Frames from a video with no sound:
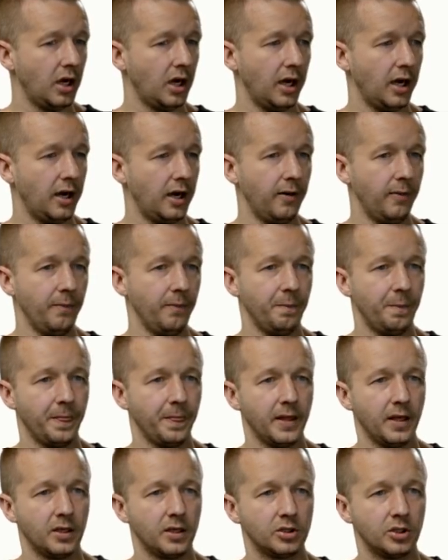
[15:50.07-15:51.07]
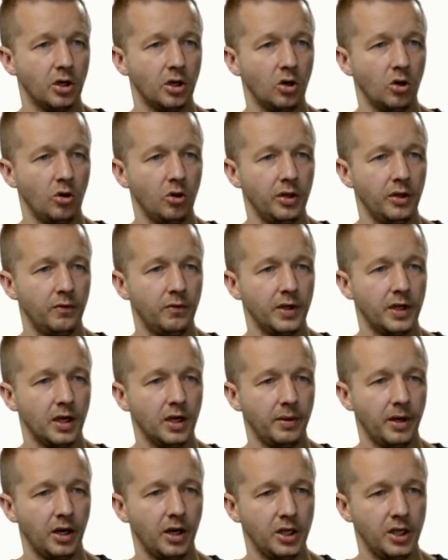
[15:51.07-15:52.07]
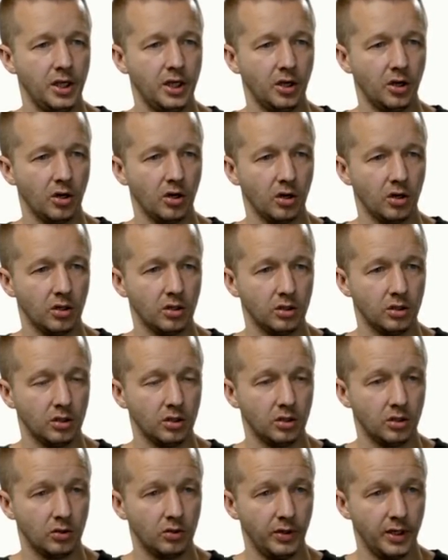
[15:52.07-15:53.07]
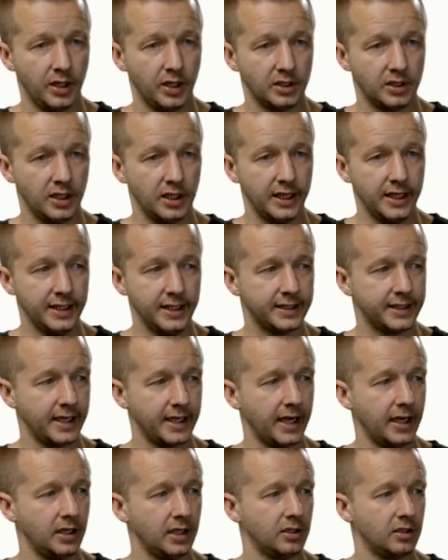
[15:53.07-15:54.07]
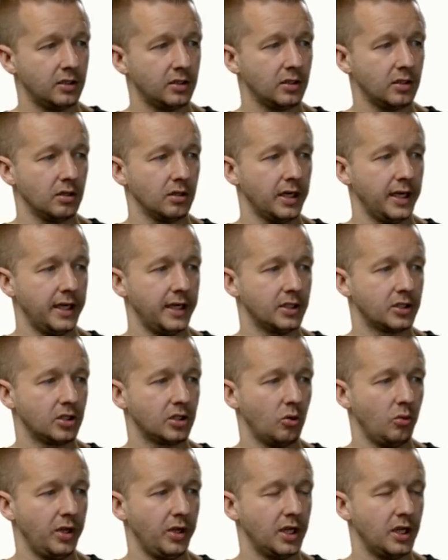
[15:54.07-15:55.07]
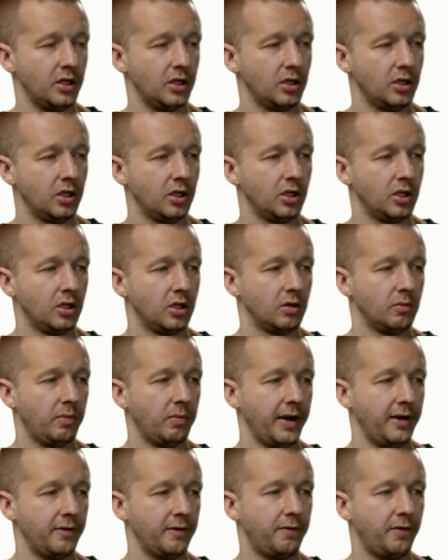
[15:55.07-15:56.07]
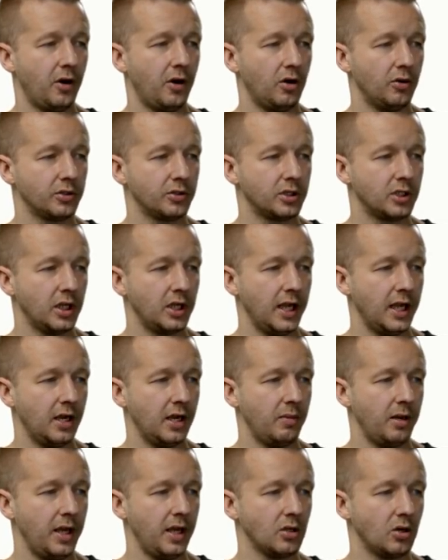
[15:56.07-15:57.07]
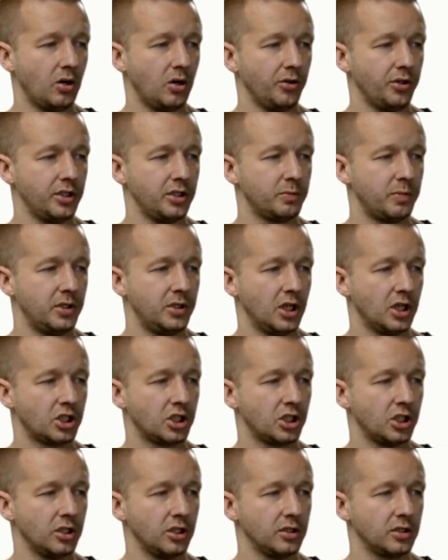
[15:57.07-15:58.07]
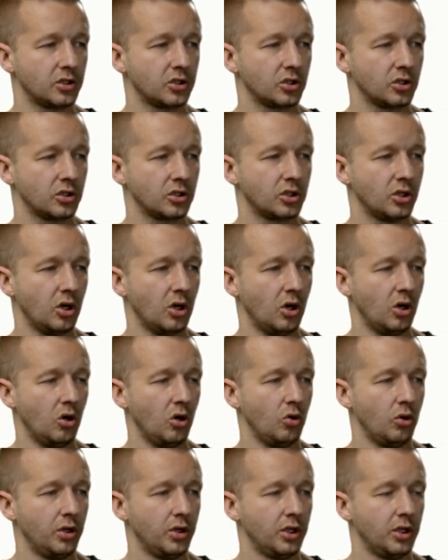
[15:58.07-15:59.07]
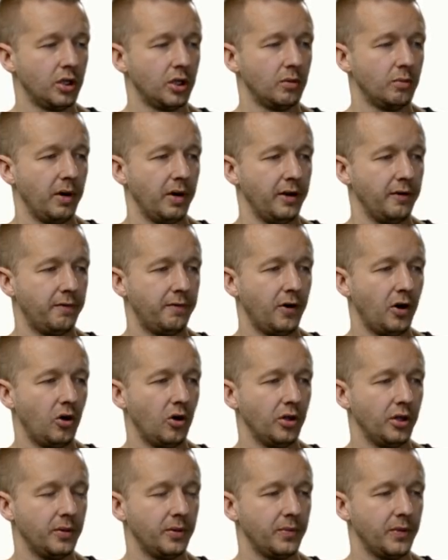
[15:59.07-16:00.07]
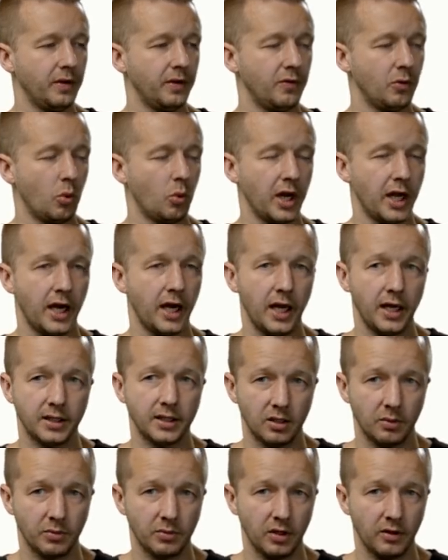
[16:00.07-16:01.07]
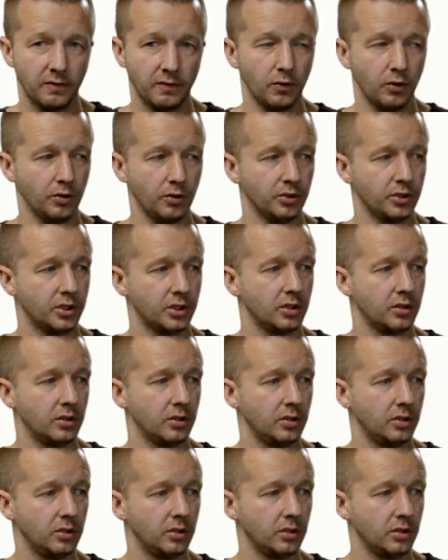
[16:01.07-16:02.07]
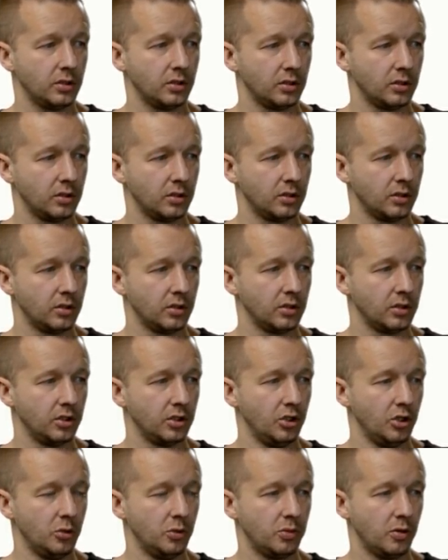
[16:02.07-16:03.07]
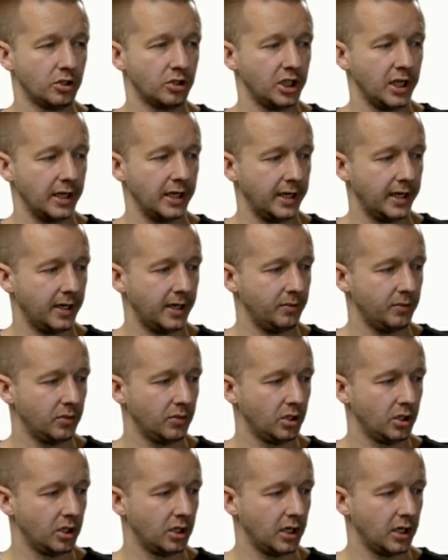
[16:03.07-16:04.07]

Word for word: Um, so if we come out here, we can see inset. All right. So we can, by default, animate all these positions. So by default, if you want to hide something at first, you just push that up